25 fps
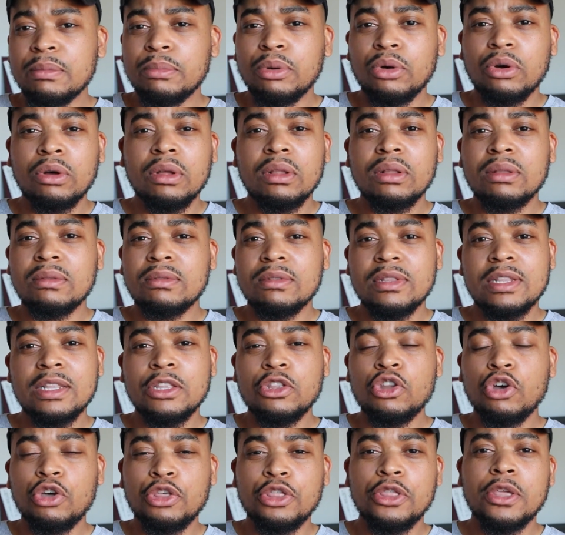but
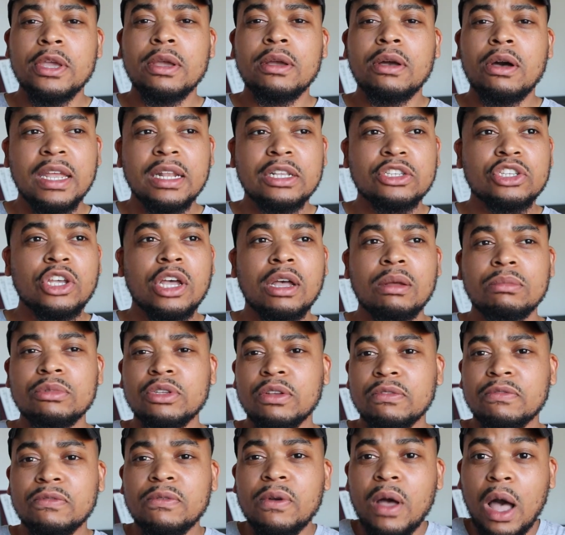nothing in
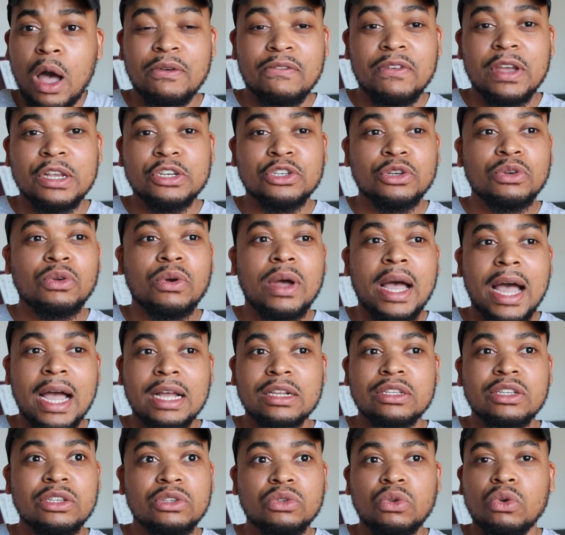terms of professional
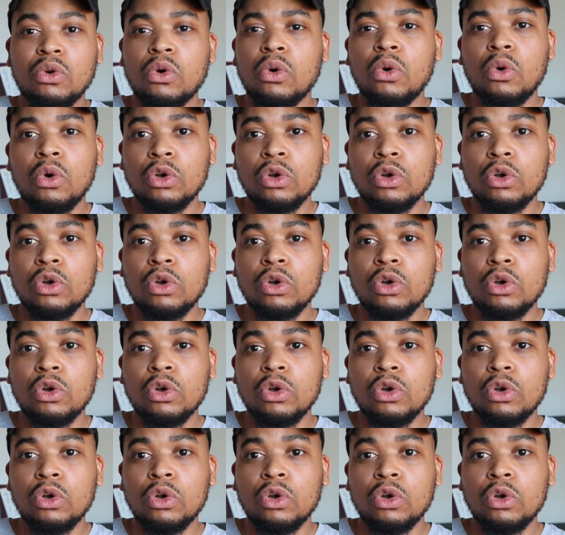actors or,